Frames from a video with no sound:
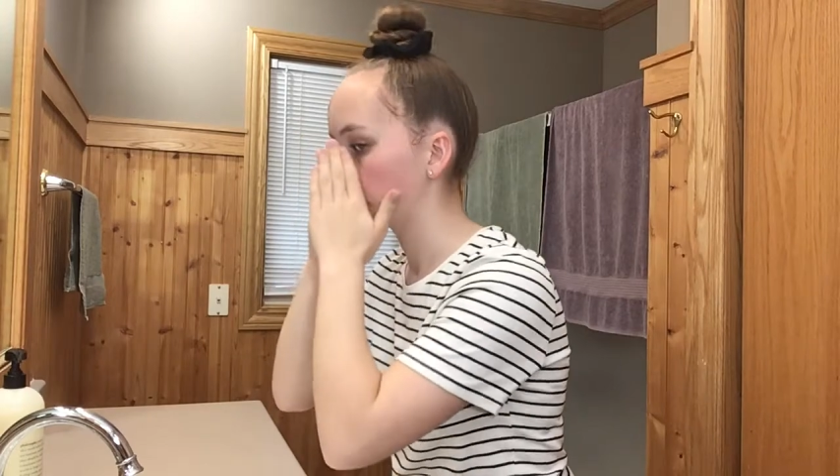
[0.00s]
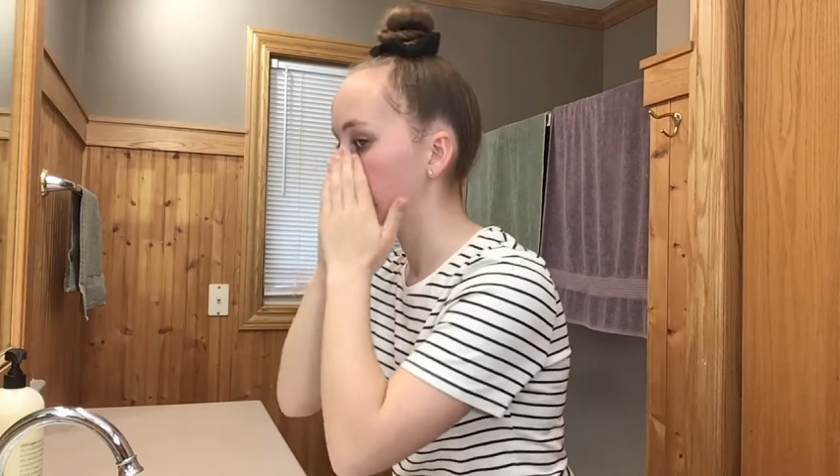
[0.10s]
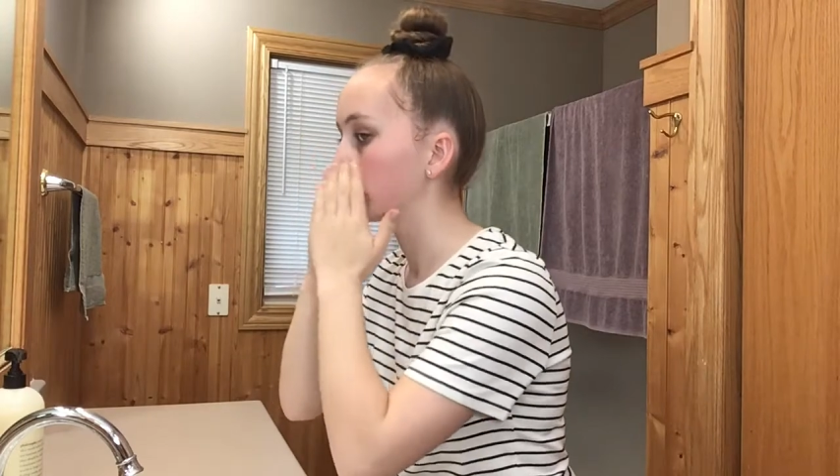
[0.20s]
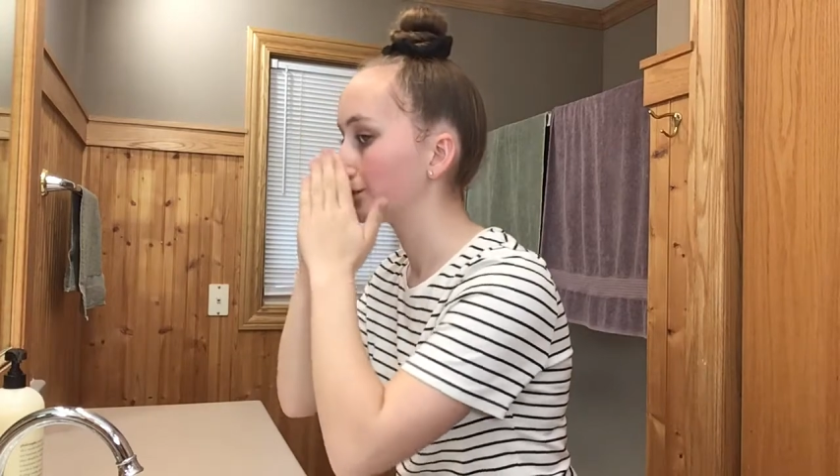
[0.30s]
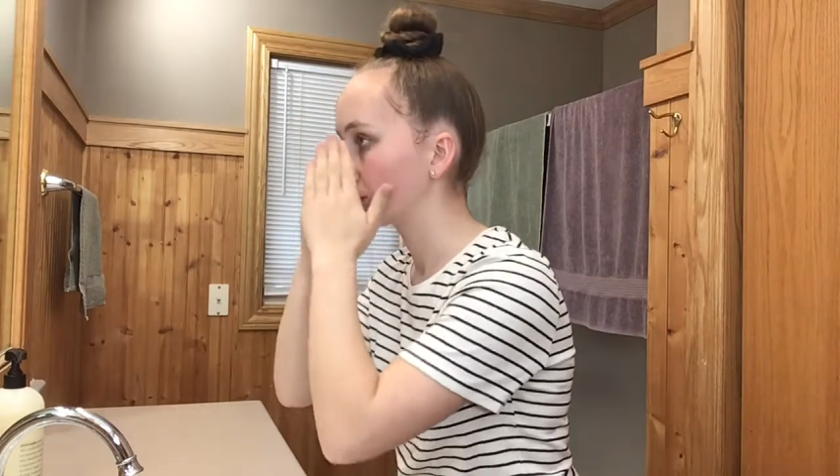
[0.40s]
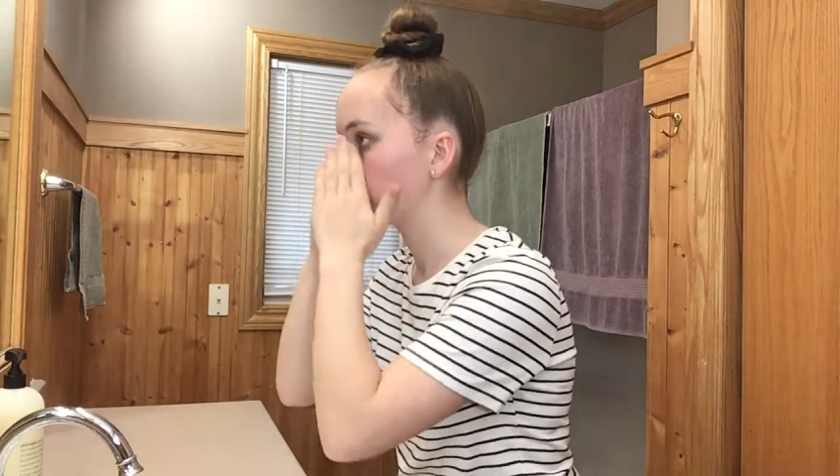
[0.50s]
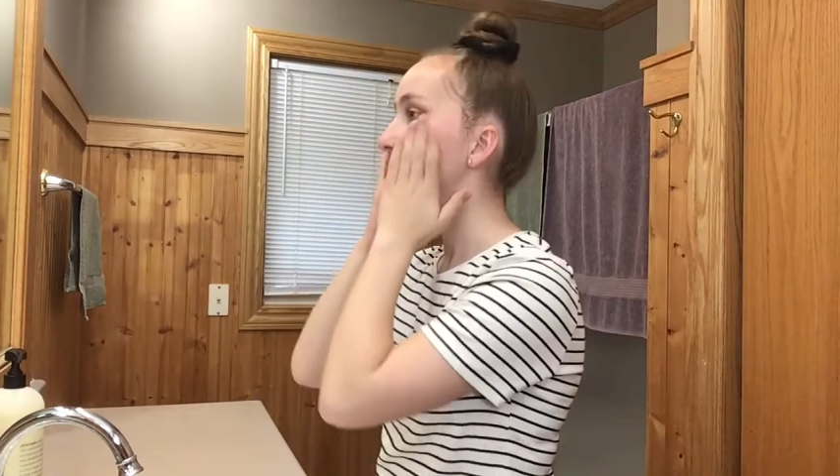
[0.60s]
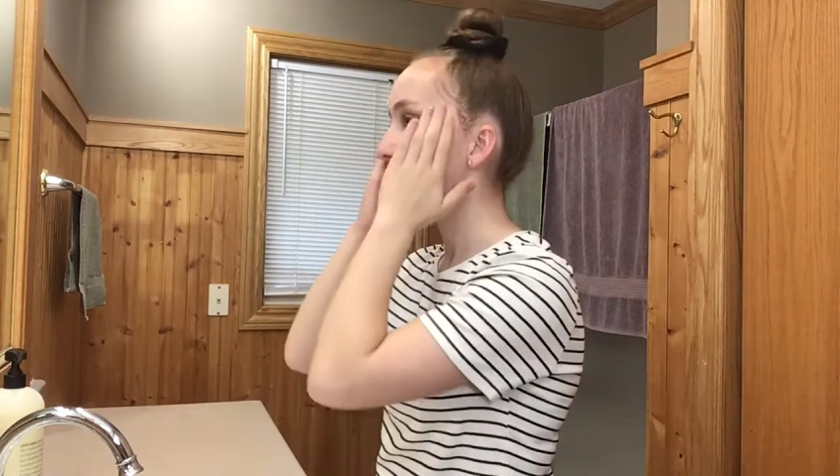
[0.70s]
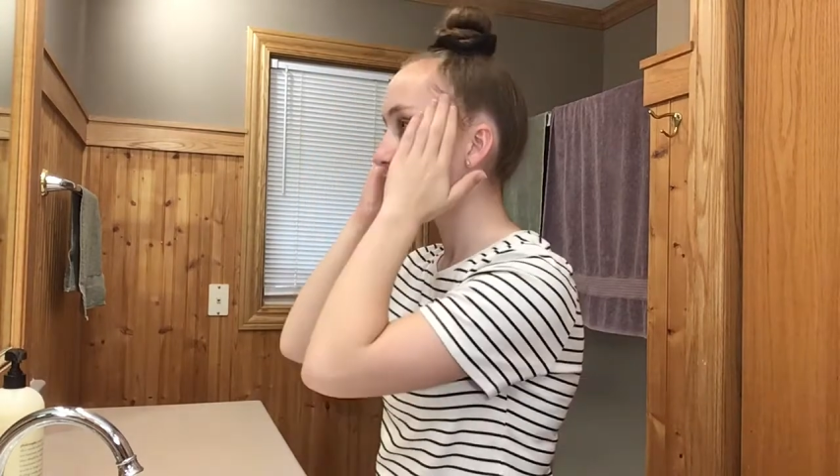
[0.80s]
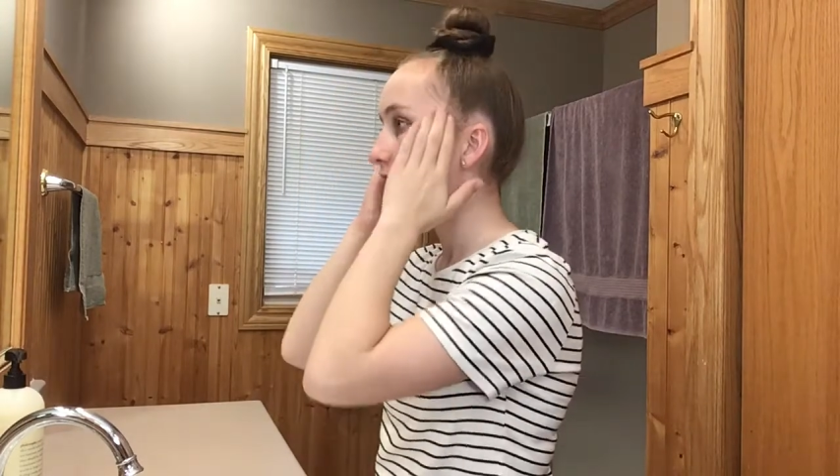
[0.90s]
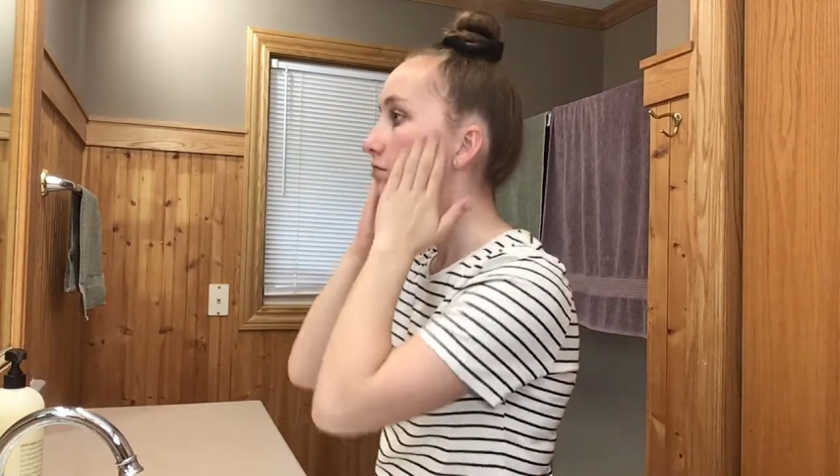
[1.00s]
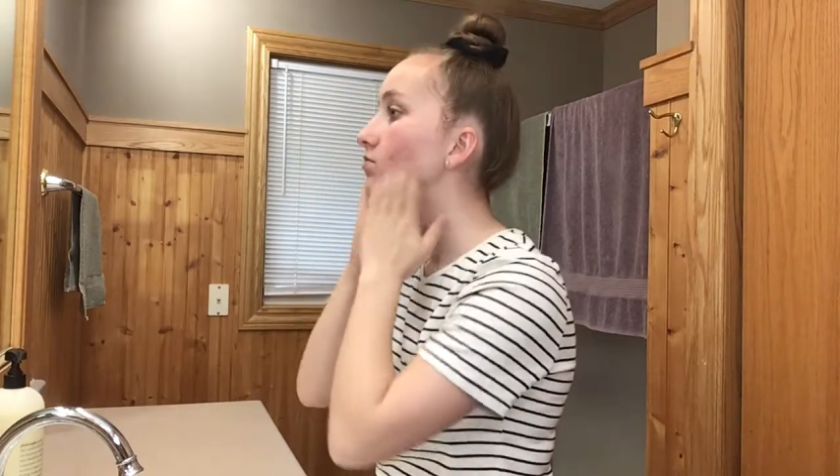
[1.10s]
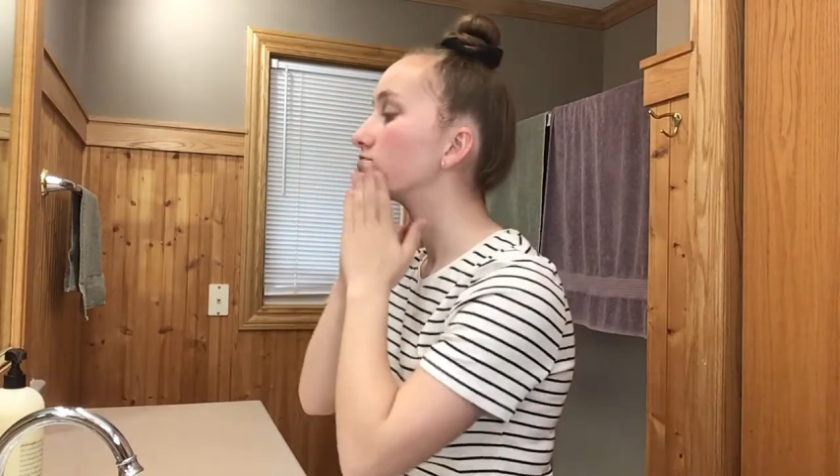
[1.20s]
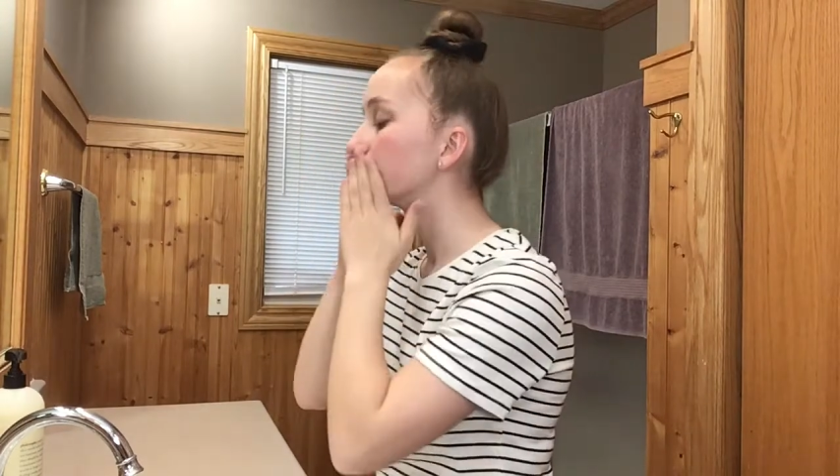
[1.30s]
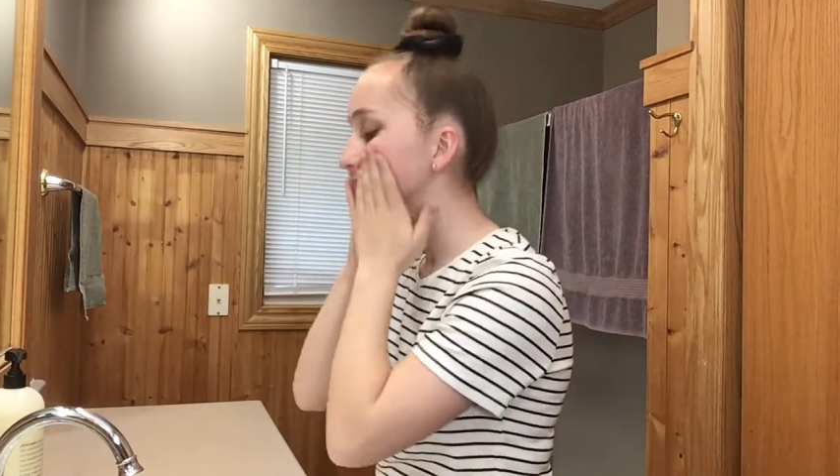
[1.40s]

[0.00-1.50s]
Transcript: out of your pores.